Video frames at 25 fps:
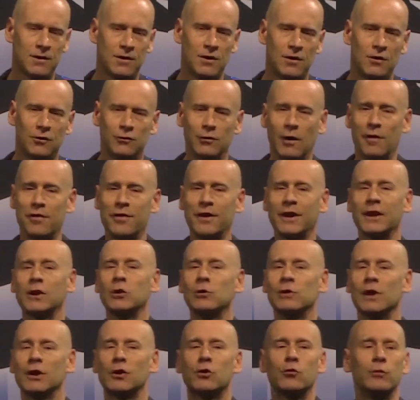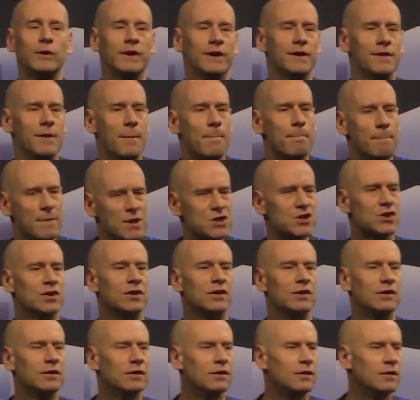So I think you'll agree the
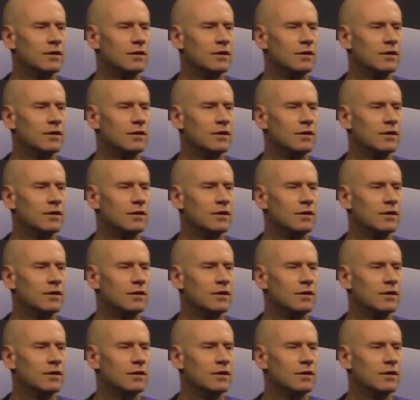mission